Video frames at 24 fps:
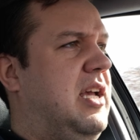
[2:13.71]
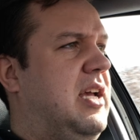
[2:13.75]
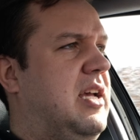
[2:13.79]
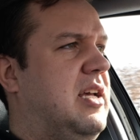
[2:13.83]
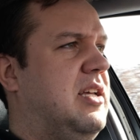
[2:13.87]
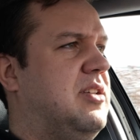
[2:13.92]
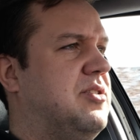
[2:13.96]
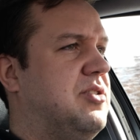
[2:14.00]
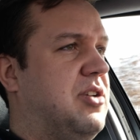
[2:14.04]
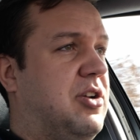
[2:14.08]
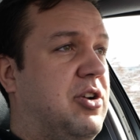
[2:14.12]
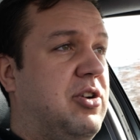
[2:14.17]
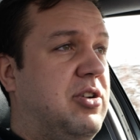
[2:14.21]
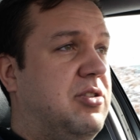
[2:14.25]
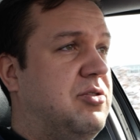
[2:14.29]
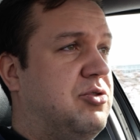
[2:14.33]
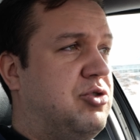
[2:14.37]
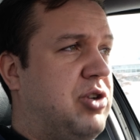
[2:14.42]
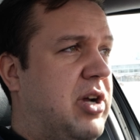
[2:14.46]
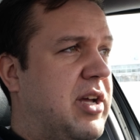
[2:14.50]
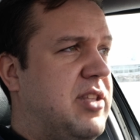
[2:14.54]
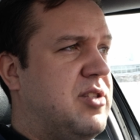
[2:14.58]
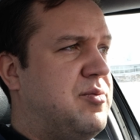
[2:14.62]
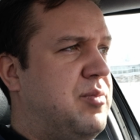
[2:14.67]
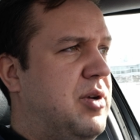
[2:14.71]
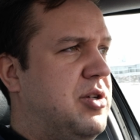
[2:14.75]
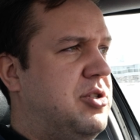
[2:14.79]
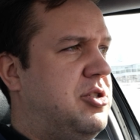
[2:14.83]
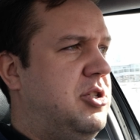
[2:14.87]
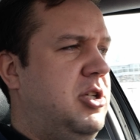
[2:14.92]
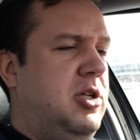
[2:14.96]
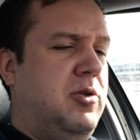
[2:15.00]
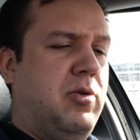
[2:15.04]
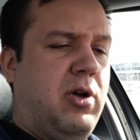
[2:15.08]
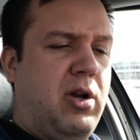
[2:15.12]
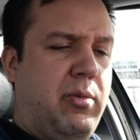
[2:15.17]
is a good
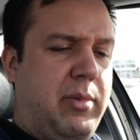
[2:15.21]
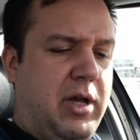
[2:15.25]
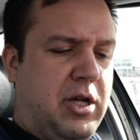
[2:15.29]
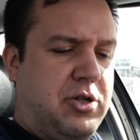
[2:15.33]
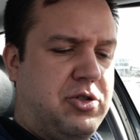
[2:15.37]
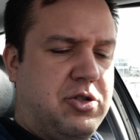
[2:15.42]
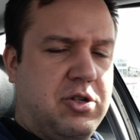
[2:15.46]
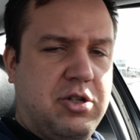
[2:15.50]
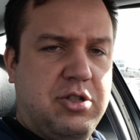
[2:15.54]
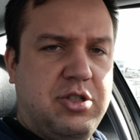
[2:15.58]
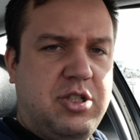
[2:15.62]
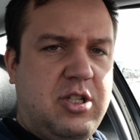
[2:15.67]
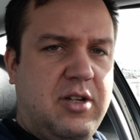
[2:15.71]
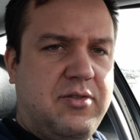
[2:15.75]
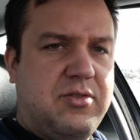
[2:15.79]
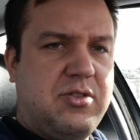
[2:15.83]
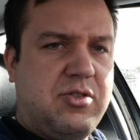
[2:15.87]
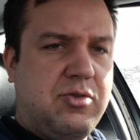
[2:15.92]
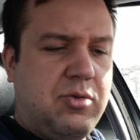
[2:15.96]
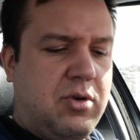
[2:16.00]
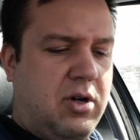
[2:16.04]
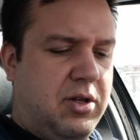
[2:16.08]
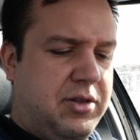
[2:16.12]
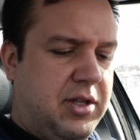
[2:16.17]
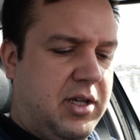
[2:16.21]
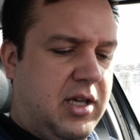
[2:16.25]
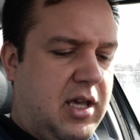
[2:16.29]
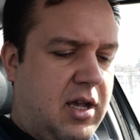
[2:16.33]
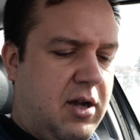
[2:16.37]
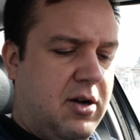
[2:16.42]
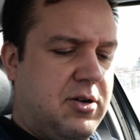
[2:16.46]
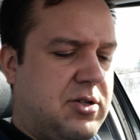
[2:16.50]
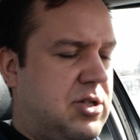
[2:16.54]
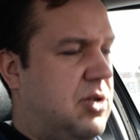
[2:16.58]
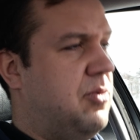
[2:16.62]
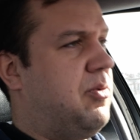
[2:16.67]
transmission. You want to make sure it shifts through all the
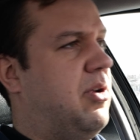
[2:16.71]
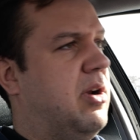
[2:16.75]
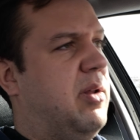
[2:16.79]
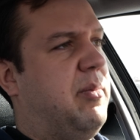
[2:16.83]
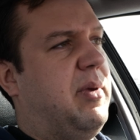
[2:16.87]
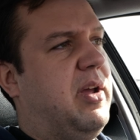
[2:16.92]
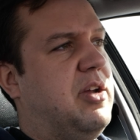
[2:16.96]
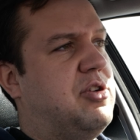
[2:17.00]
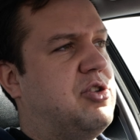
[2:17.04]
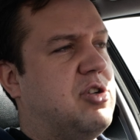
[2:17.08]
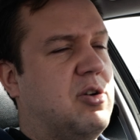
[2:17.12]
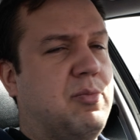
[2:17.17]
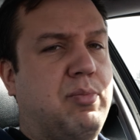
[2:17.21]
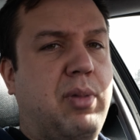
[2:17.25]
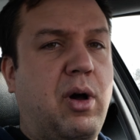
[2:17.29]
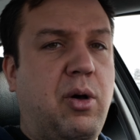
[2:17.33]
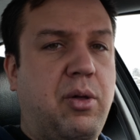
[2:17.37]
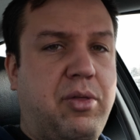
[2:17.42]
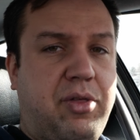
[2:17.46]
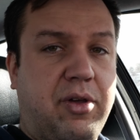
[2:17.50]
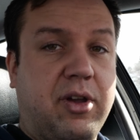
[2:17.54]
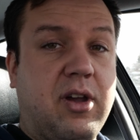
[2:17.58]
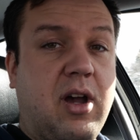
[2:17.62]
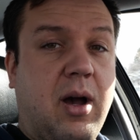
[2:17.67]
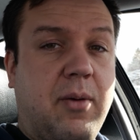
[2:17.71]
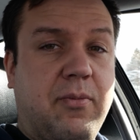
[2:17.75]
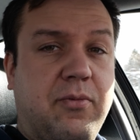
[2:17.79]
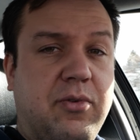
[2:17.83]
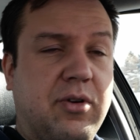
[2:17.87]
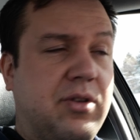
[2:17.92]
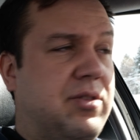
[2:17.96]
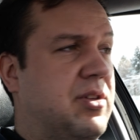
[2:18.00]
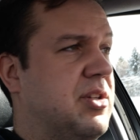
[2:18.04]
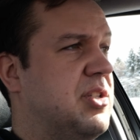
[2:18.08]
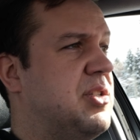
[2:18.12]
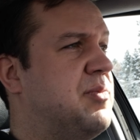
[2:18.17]
gears. You want to make sure both the
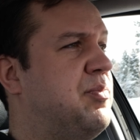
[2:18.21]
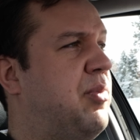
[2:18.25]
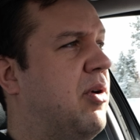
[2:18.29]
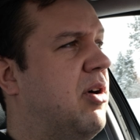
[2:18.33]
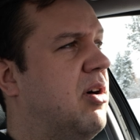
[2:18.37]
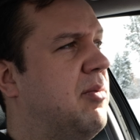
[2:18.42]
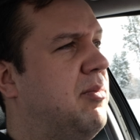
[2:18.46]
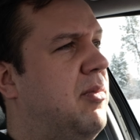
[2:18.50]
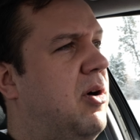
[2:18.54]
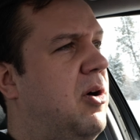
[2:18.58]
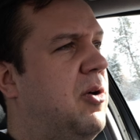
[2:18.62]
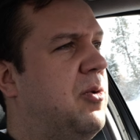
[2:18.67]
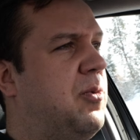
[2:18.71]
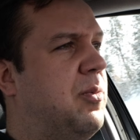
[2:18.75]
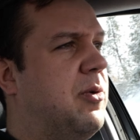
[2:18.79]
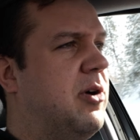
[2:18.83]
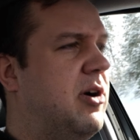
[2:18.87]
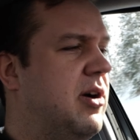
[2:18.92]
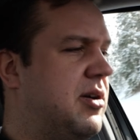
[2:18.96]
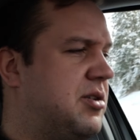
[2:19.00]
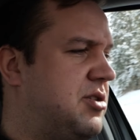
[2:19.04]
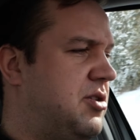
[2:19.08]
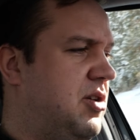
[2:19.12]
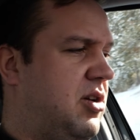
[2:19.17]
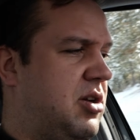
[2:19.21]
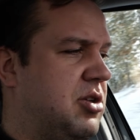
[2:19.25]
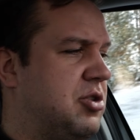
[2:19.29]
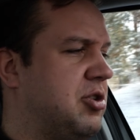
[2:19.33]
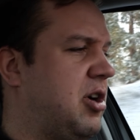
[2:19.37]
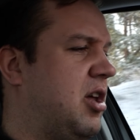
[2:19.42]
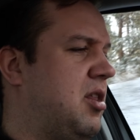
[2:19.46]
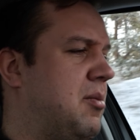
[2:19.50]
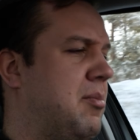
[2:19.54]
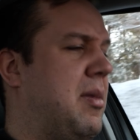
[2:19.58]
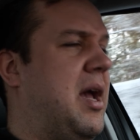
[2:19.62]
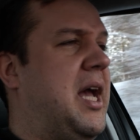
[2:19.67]
comfort and the sport mode works. You can
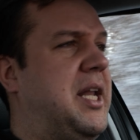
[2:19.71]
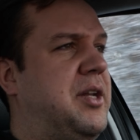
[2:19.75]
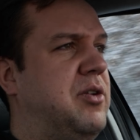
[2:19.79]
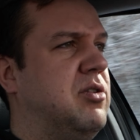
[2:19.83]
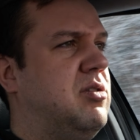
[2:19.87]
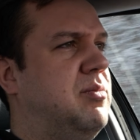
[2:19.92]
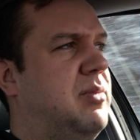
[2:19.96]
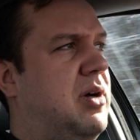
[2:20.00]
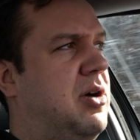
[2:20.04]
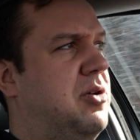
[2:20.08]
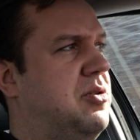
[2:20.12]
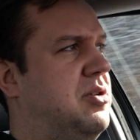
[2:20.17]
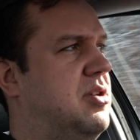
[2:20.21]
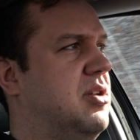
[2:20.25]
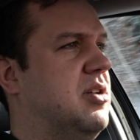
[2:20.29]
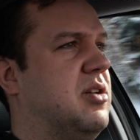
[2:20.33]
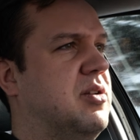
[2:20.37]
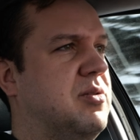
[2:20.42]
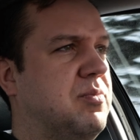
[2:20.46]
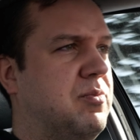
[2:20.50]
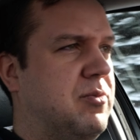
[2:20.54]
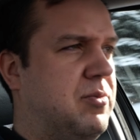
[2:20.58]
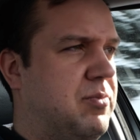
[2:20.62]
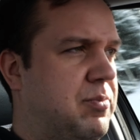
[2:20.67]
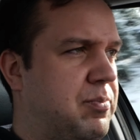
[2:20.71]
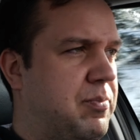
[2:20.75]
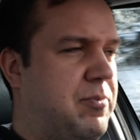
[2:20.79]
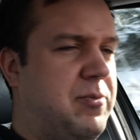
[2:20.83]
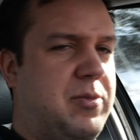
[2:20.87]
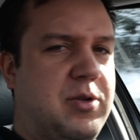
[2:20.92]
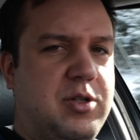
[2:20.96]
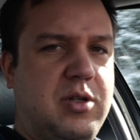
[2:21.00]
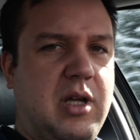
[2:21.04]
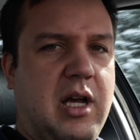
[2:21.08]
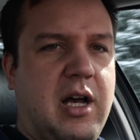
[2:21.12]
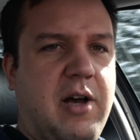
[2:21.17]
try the manual mode to
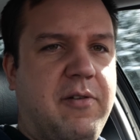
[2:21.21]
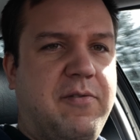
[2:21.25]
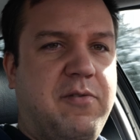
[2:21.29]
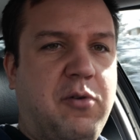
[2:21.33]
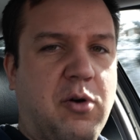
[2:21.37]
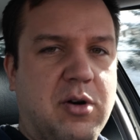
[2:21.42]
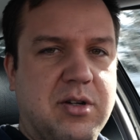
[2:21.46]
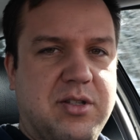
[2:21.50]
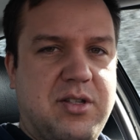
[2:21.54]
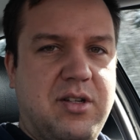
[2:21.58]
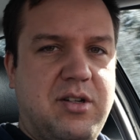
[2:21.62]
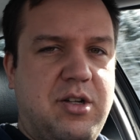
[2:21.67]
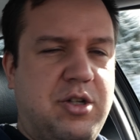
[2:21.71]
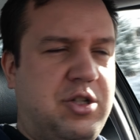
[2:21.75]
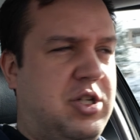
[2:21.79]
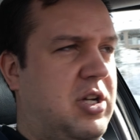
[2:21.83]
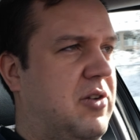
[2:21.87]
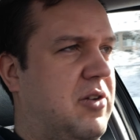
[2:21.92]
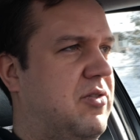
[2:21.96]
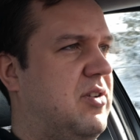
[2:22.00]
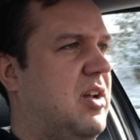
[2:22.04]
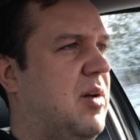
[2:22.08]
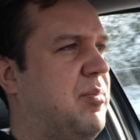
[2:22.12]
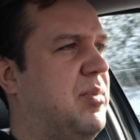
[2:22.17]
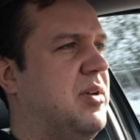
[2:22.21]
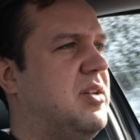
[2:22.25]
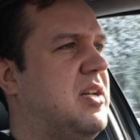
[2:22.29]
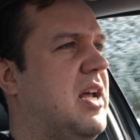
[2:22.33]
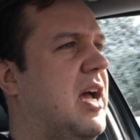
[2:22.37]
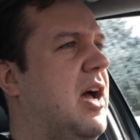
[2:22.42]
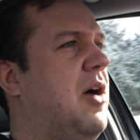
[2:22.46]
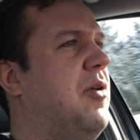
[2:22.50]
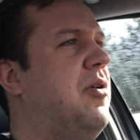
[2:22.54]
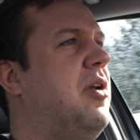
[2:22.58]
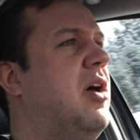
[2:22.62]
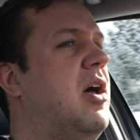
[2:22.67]
force it to shift up and
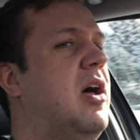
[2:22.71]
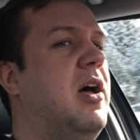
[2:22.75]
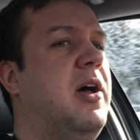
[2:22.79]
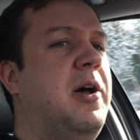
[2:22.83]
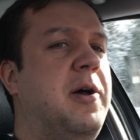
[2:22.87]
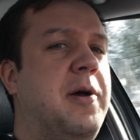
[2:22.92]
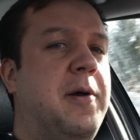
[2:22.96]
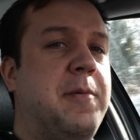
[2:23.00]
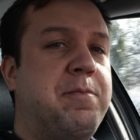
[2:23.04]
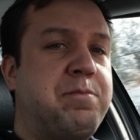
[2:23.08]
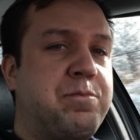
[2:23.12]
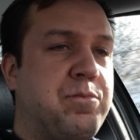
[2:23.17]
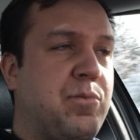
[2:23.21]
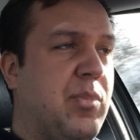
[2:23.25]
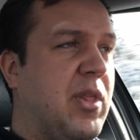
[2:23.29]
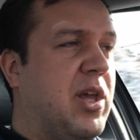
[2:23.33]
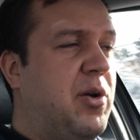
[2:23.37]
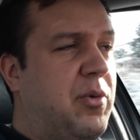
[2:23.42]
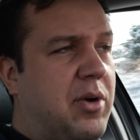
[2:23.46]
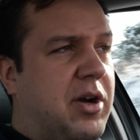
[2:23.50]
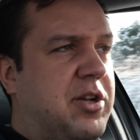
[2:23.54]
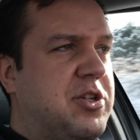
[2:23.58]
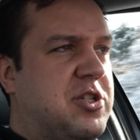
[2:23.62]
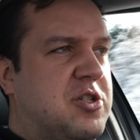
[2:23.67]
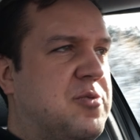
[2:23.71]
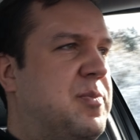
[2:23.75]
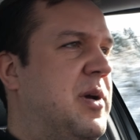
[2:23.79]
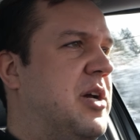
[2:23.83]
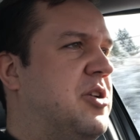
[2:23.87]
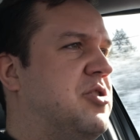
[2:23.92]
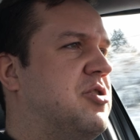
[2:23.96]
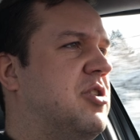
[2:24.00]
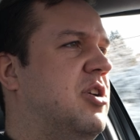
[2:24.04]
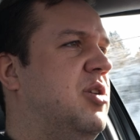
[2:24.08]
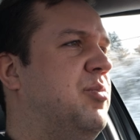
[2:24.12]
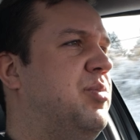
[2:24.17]
down. You want to just make
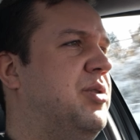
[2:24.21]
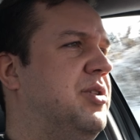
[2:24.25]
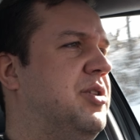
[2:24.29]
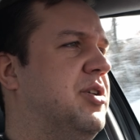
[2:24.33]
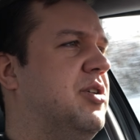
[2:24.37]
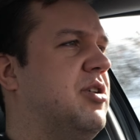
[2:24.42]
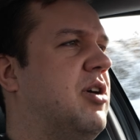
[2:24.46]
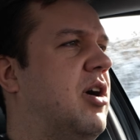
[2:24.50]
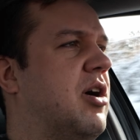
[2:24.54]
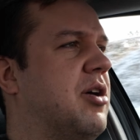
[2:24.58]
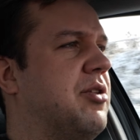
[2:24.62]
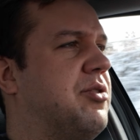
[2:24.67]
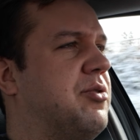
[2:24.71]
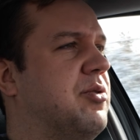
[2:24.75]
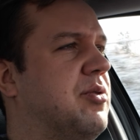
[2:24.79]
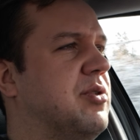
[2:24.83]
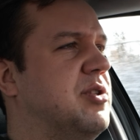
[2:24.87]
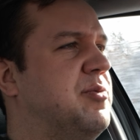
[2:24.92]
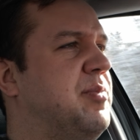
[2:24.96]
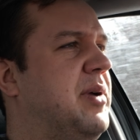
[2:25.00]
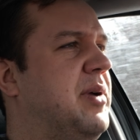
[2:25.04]
sure you put the car through its